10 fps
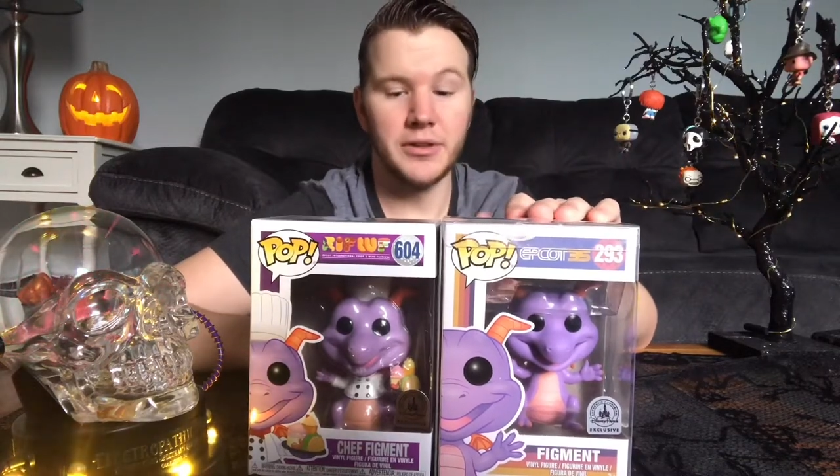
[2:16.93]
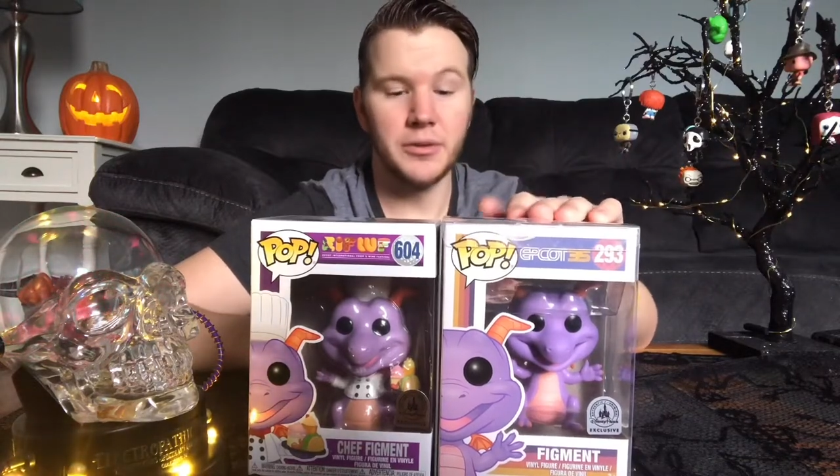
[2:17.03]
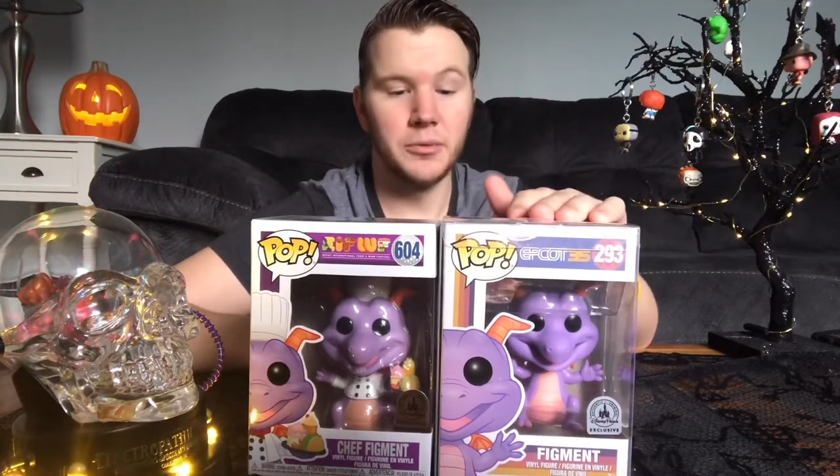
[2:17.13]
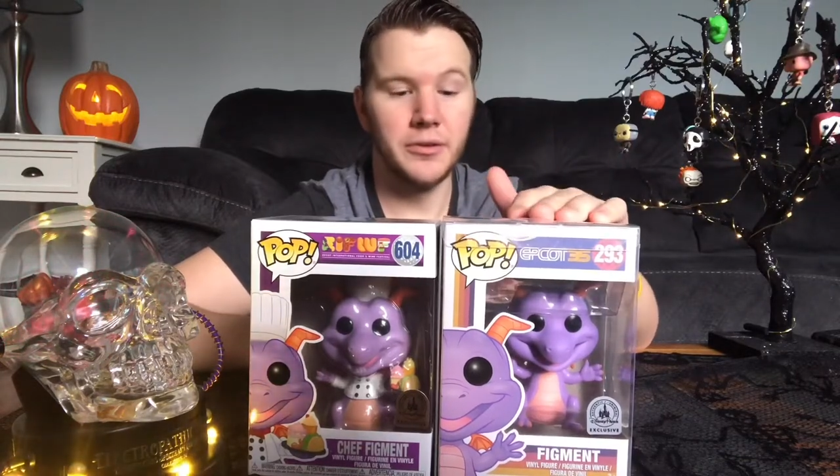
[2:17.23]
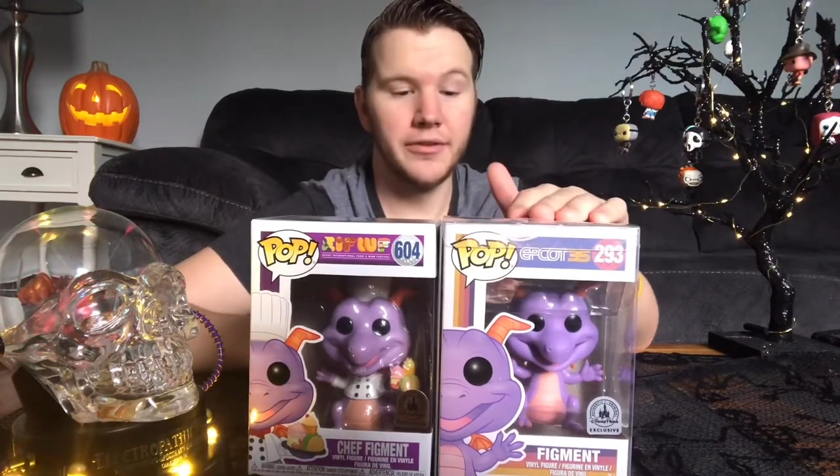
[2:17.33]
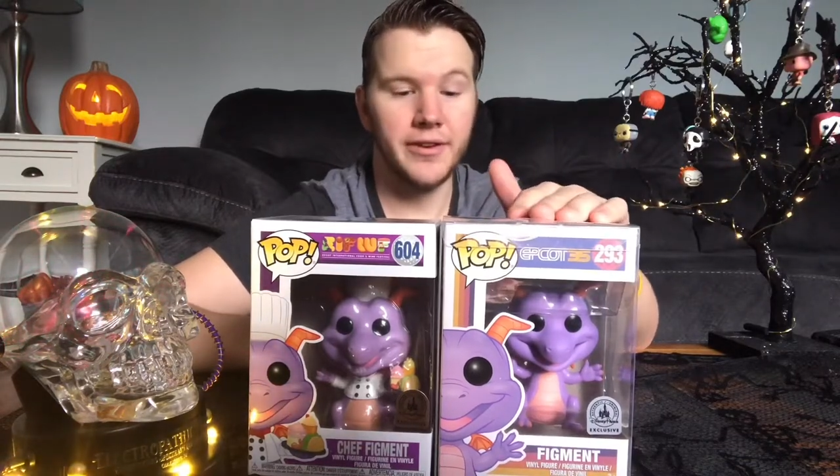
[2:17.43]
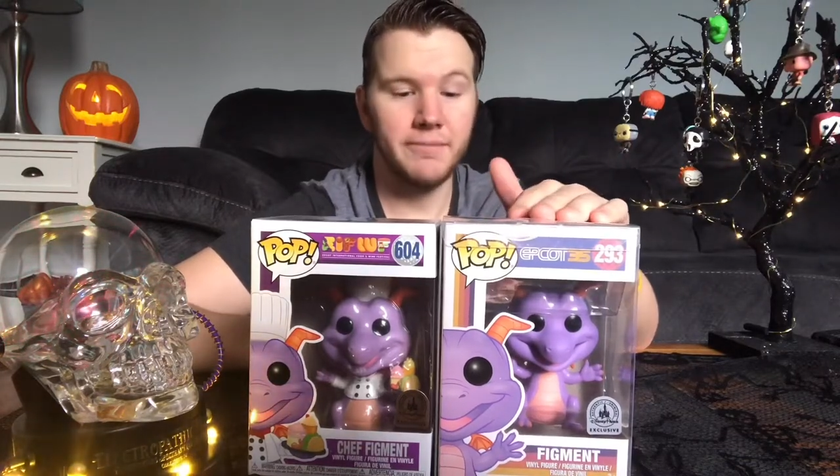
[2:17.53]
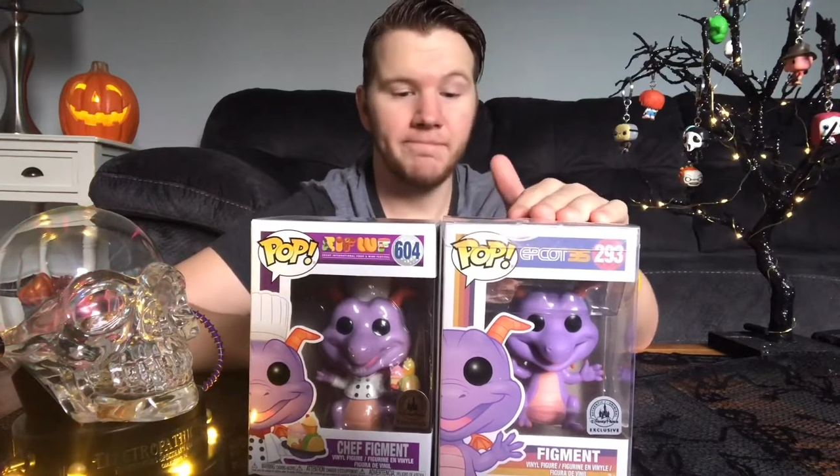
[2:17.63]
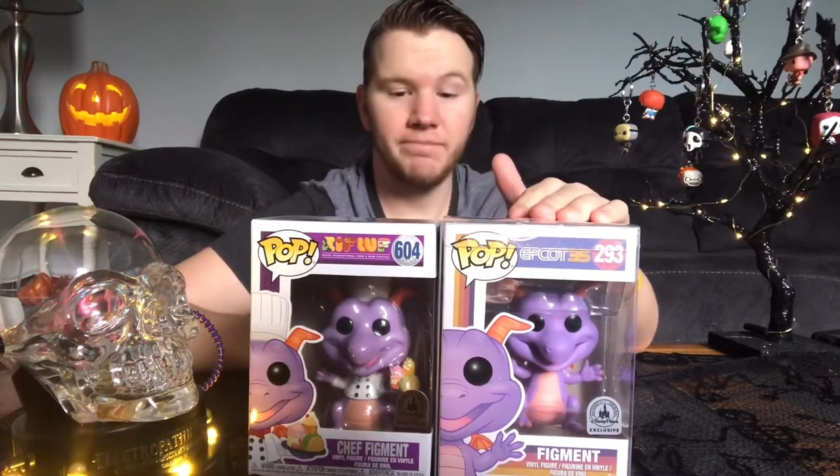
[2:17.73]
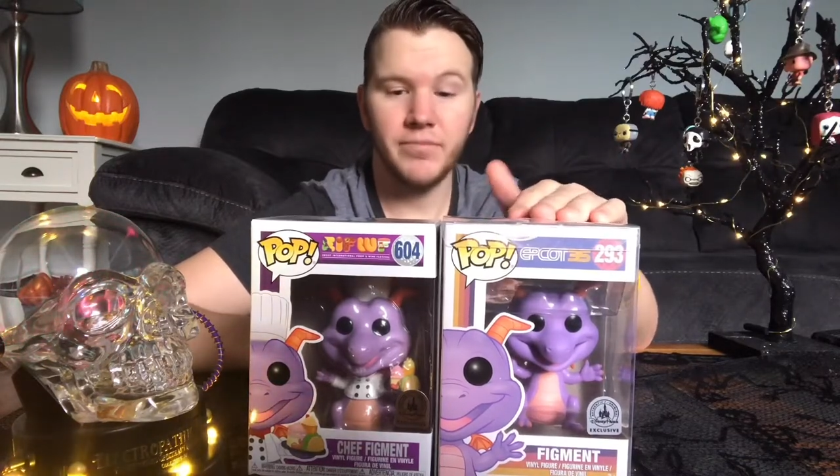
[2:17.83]
cool of him.
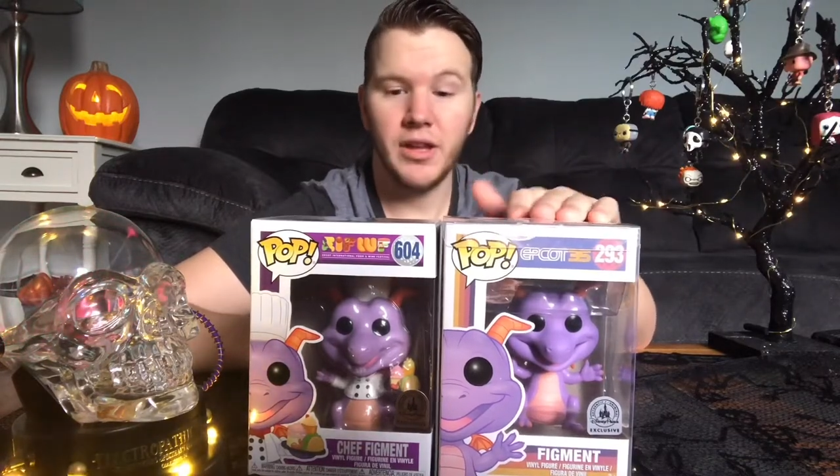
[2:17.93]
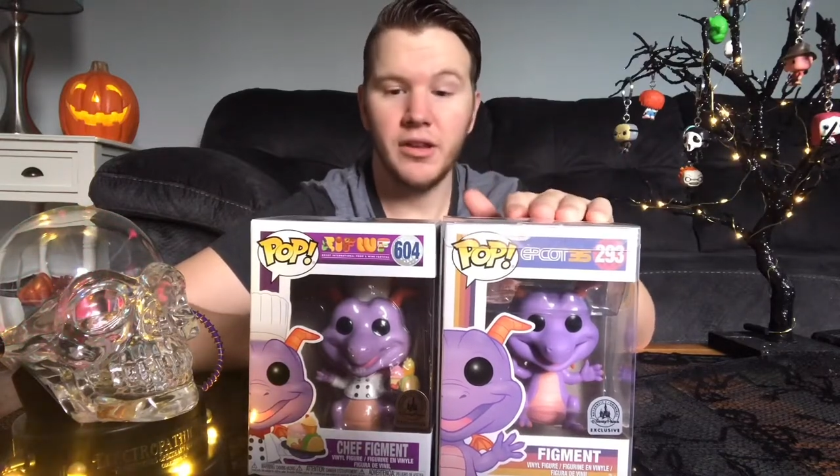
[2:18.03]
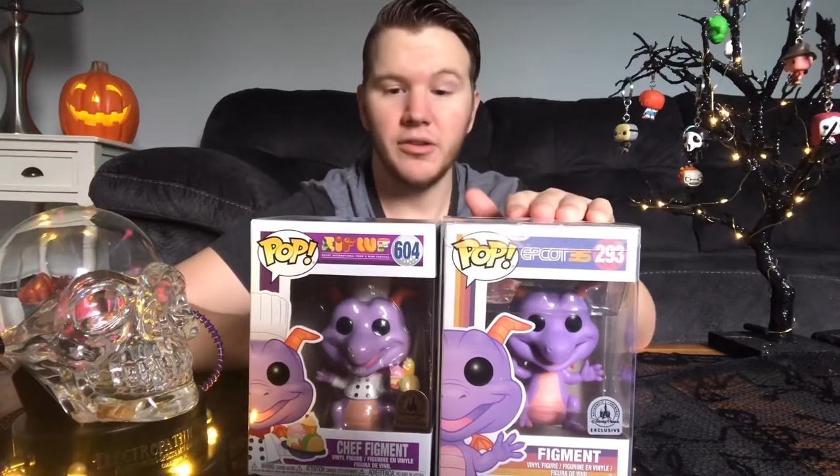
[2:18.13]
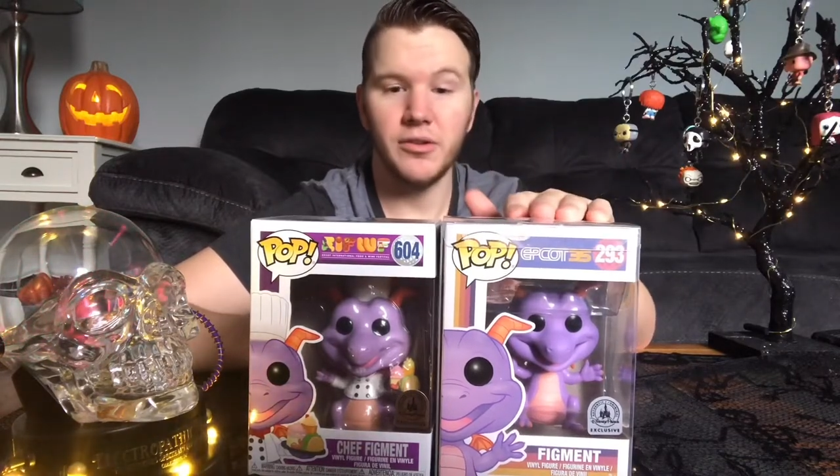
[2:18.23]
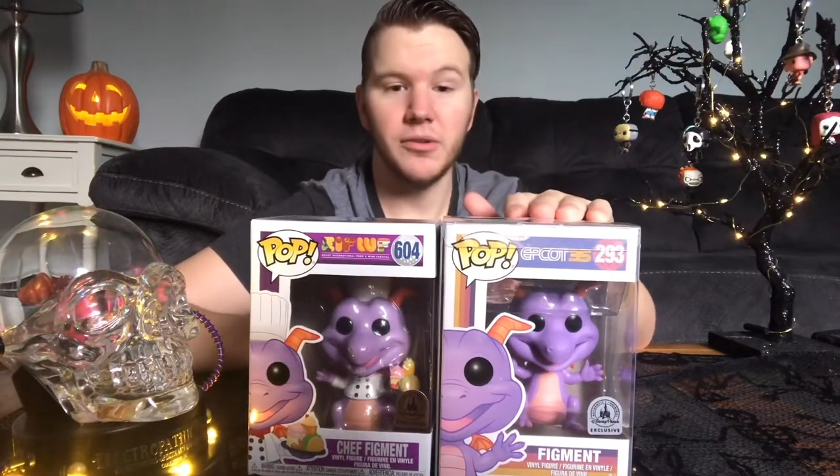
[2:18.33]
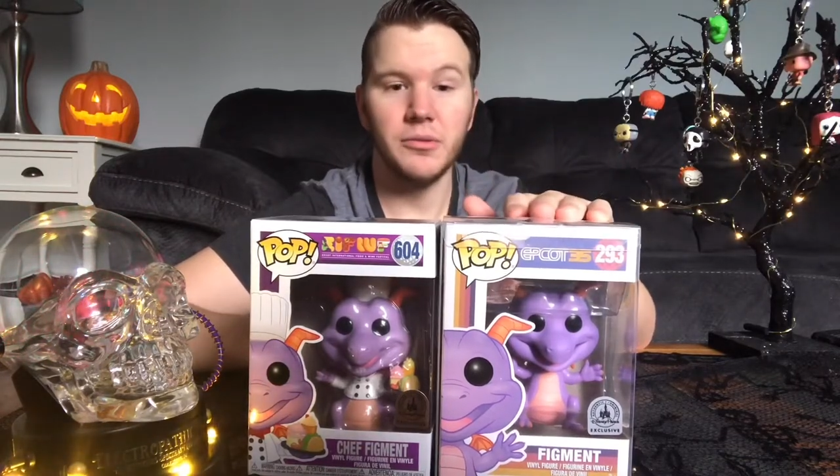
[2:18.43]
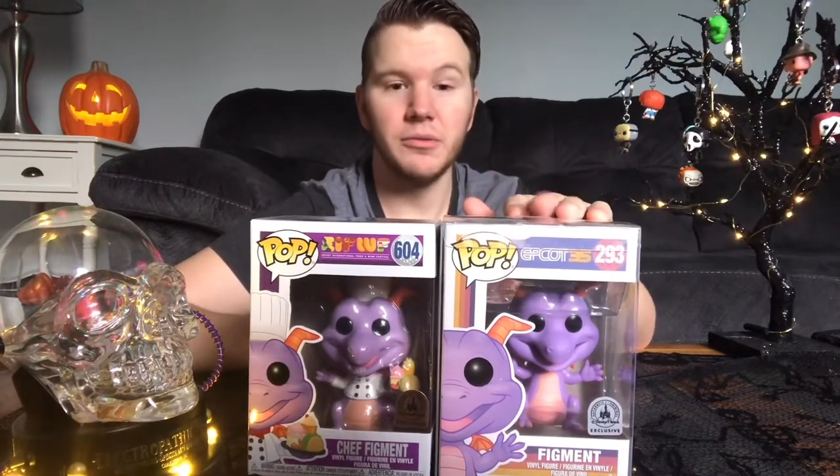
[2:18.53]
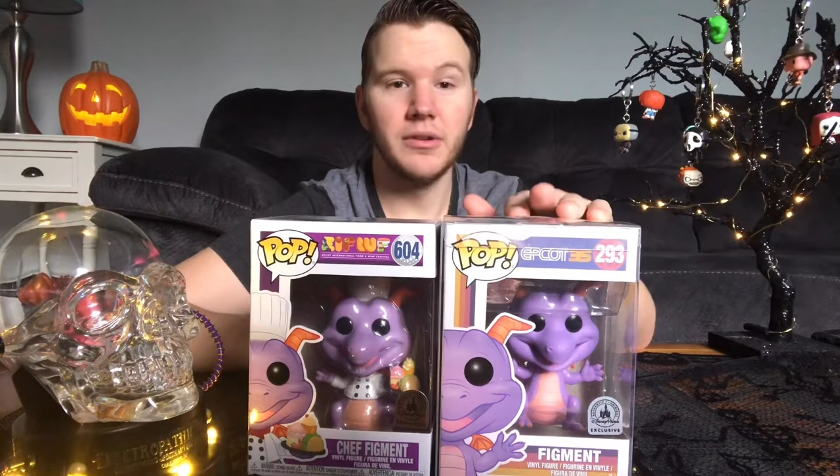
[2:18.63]
So